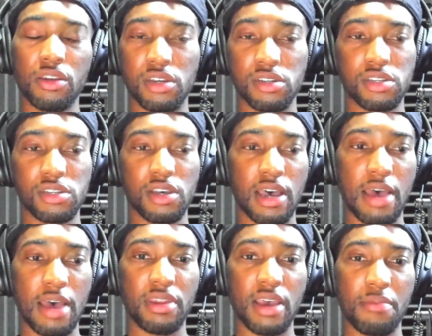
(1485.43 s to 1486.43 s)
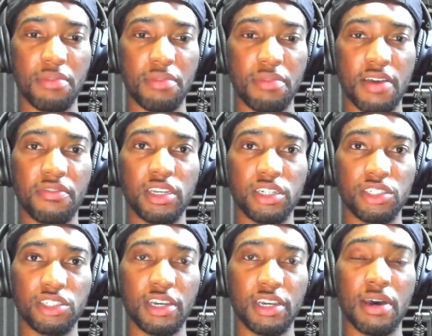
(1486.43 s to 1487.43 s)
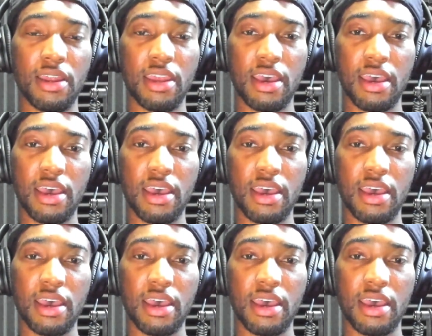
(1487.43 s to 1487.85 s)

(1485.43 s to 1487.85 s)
So I'm definitely intrigued by that.